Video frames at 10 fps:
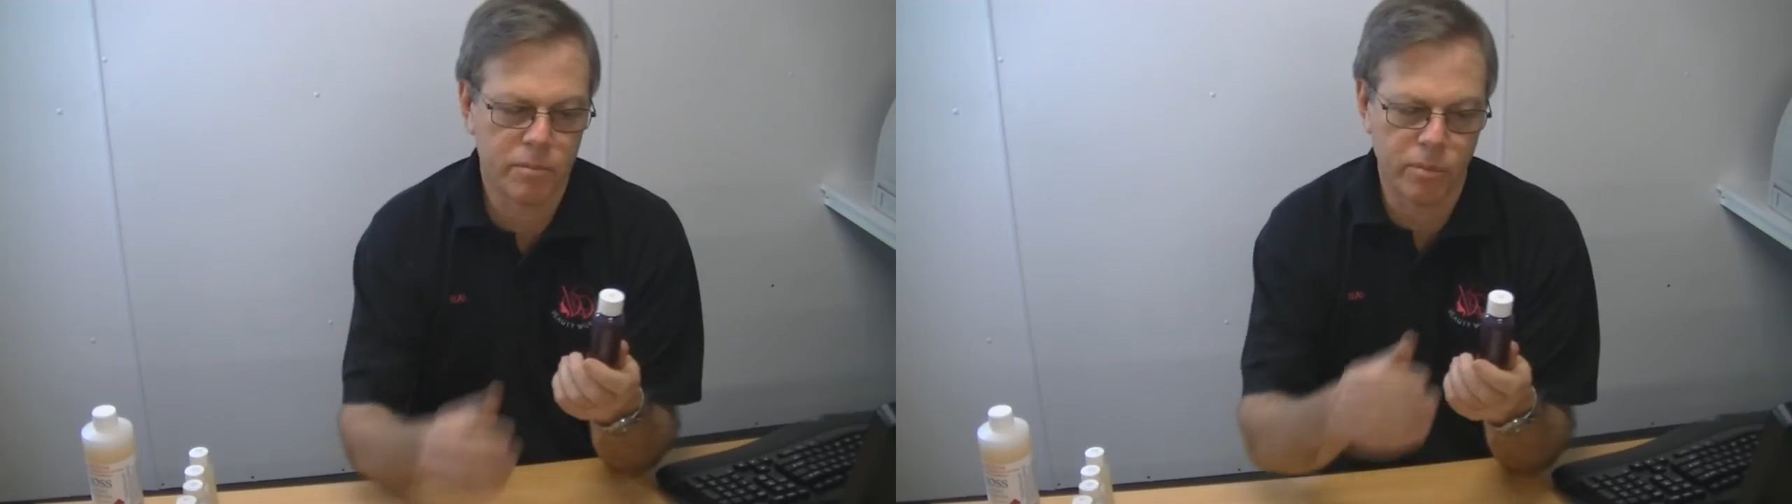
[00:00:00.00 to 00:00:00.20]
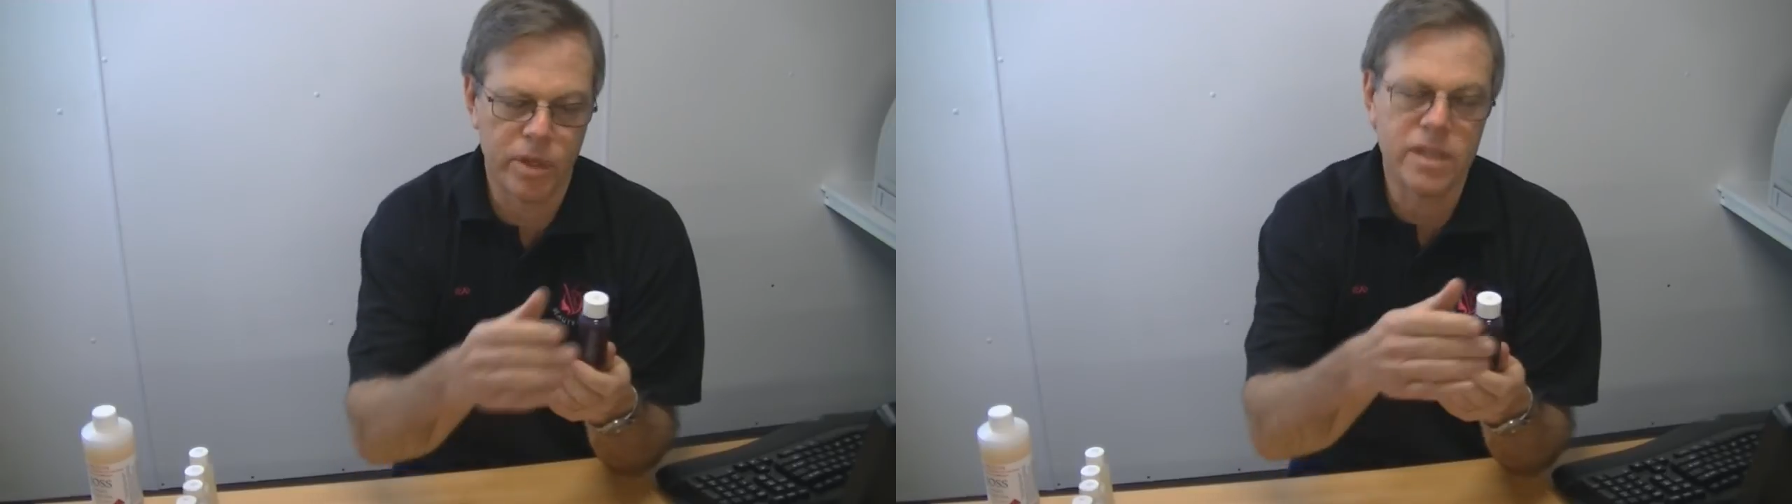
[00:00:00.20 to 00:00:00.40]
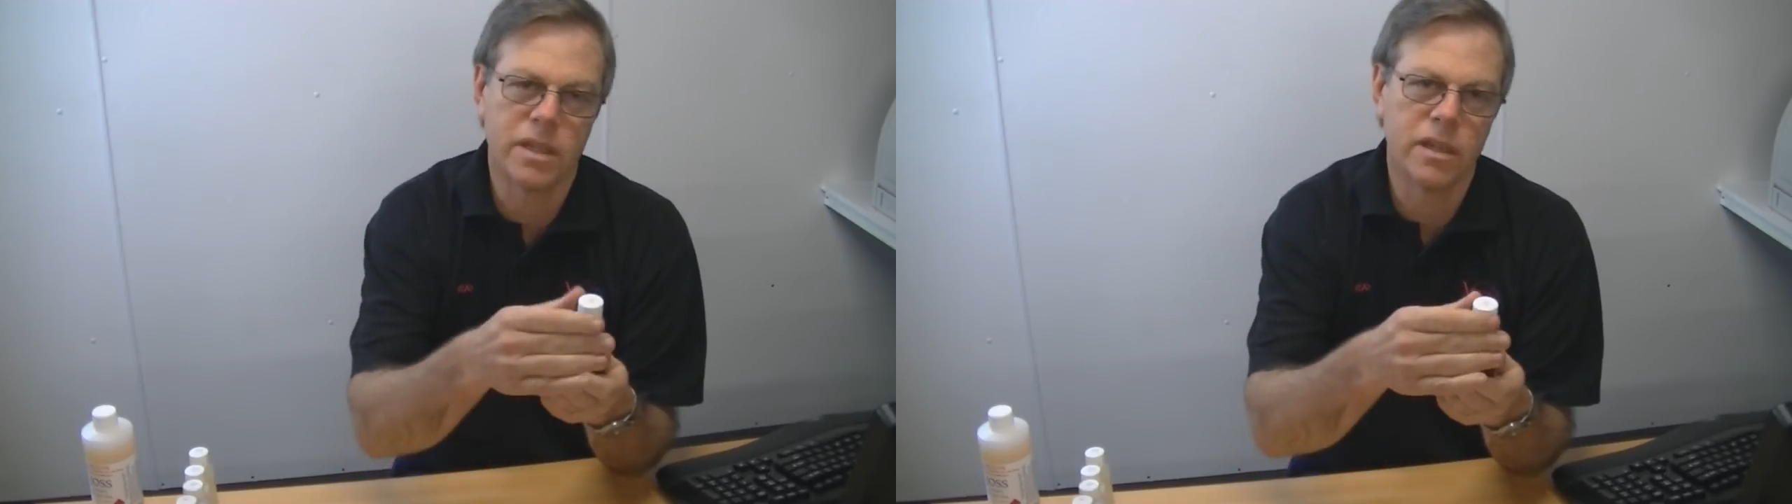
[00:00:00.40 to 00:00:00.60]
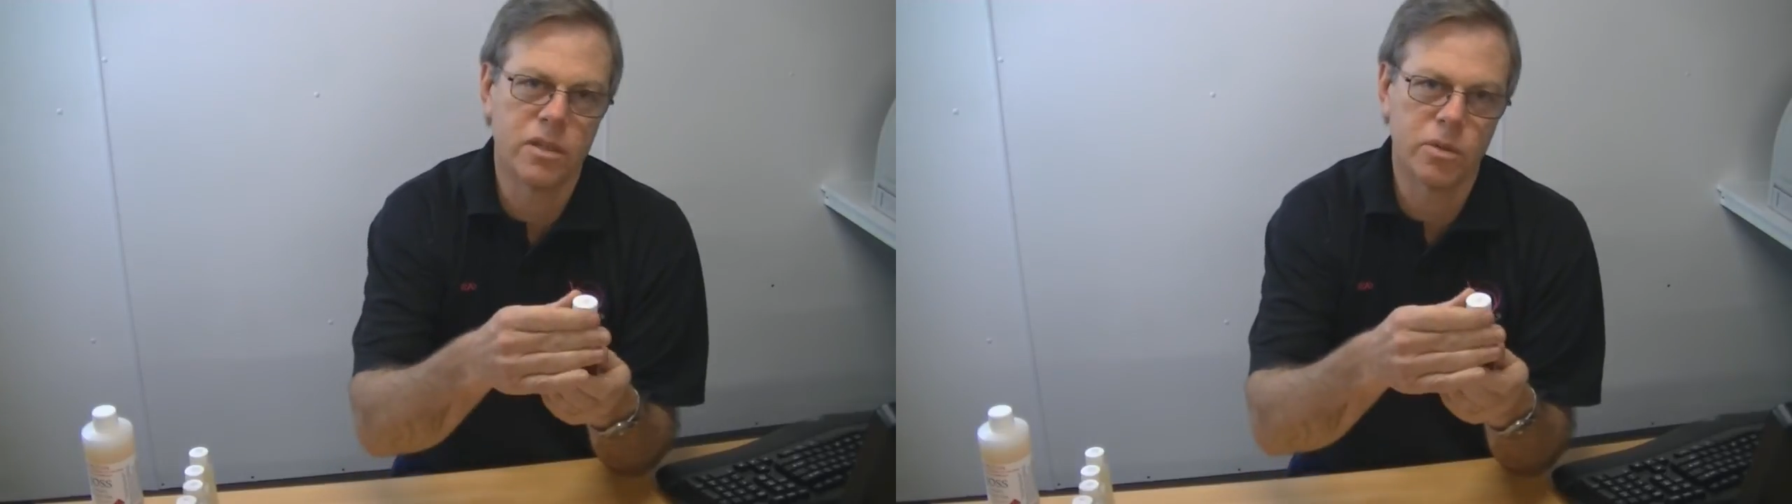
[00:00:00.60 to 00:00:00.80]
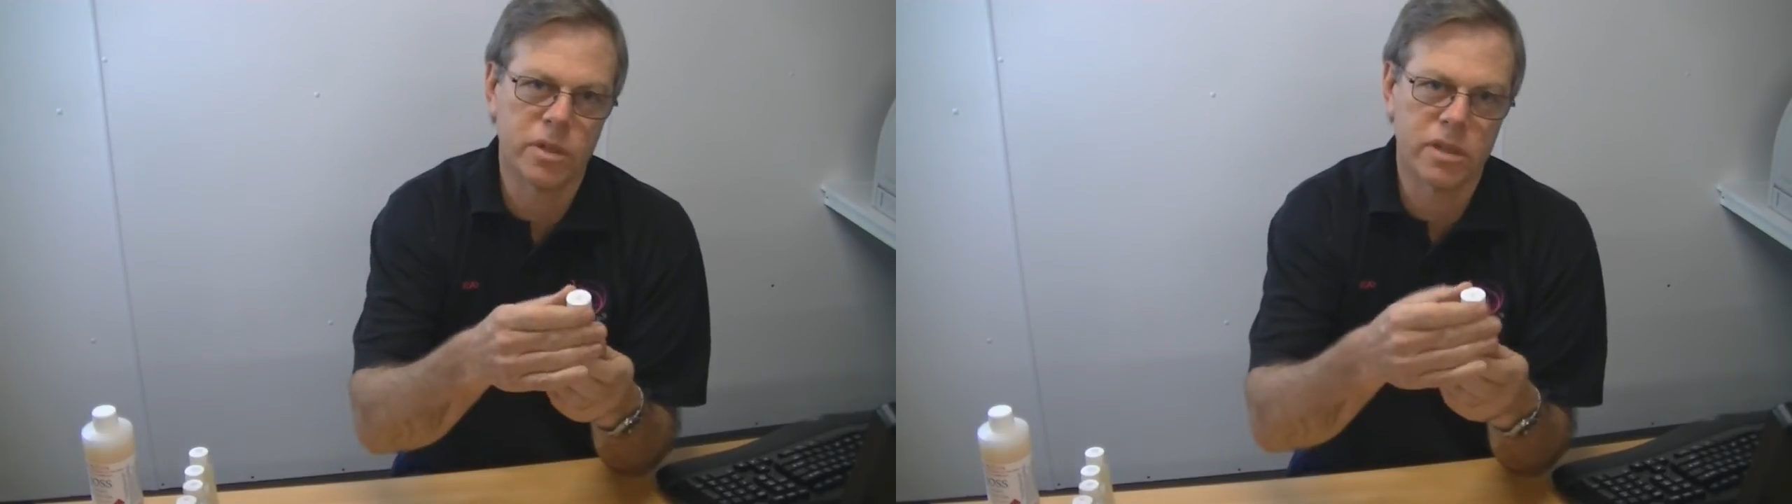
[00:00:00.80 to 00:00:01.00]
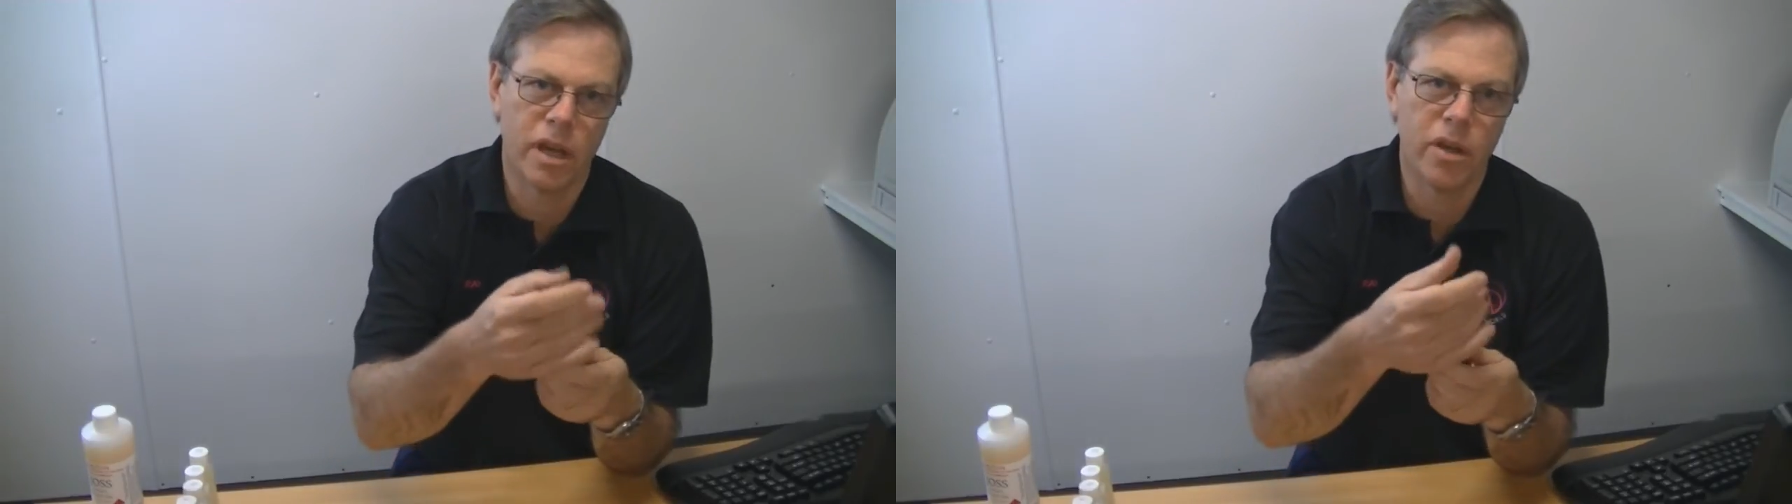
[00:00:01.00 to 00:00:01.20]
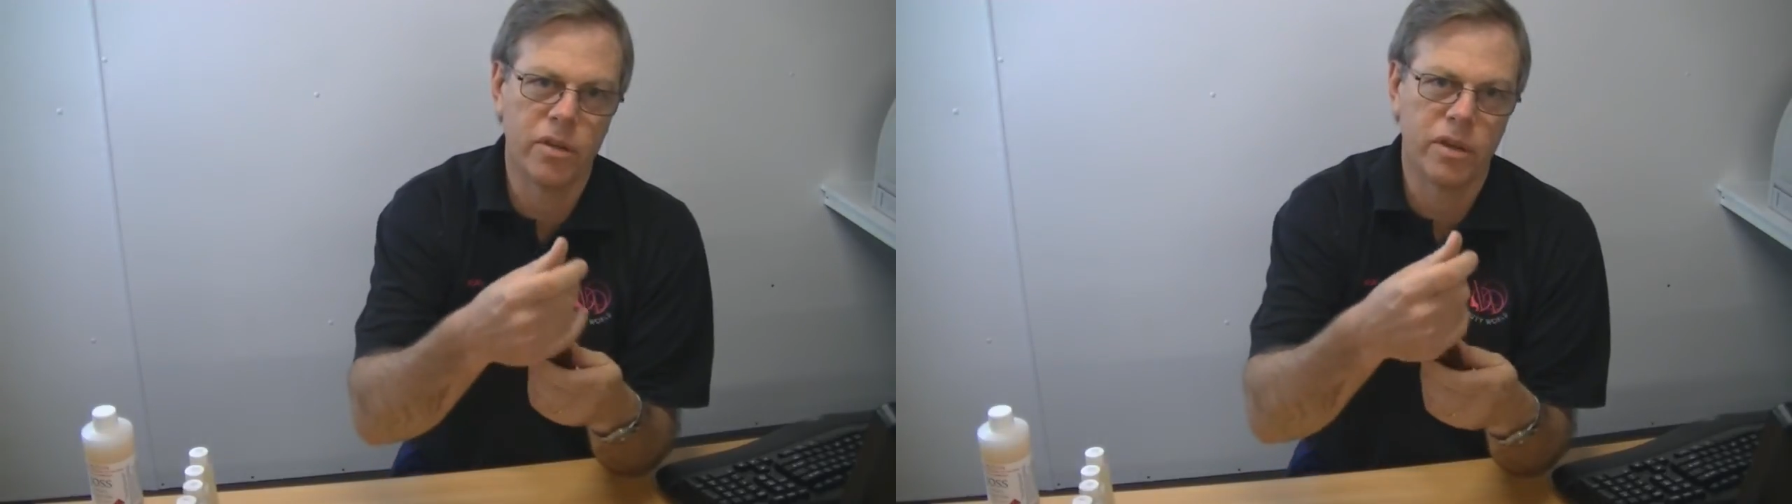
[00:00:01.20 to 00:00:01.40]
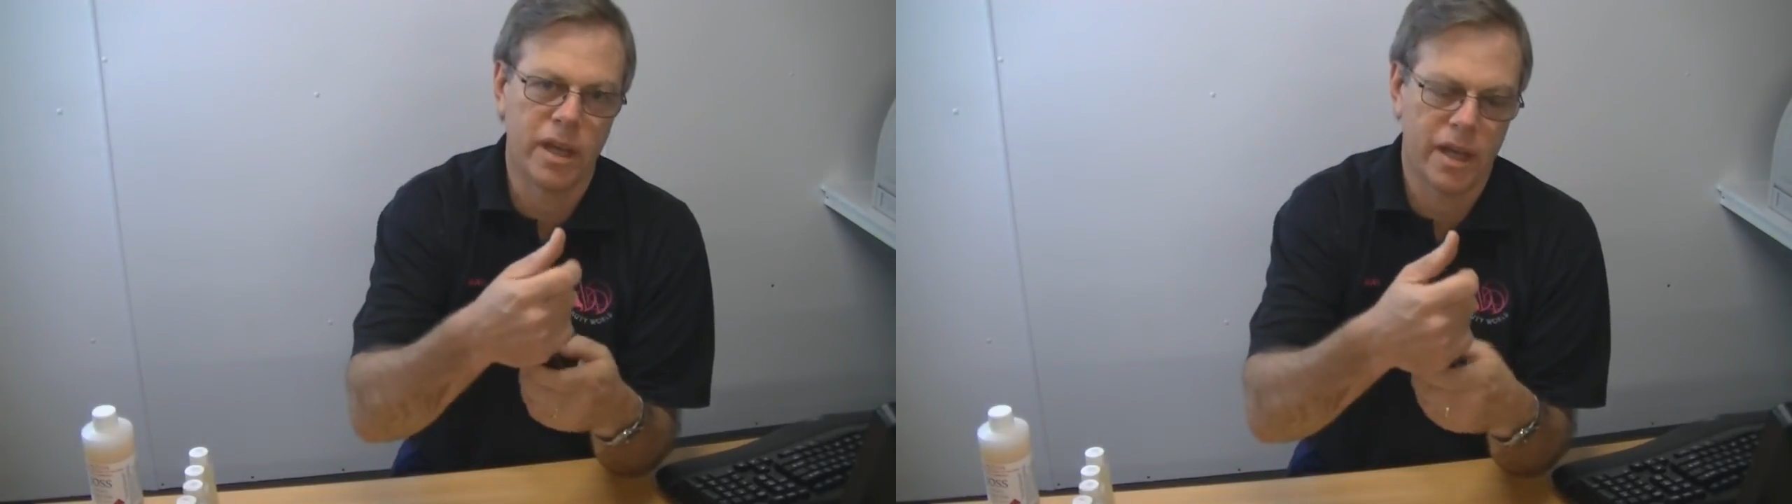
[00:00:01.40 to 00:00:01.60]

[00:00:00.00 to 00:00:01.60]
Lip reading: brings it into its own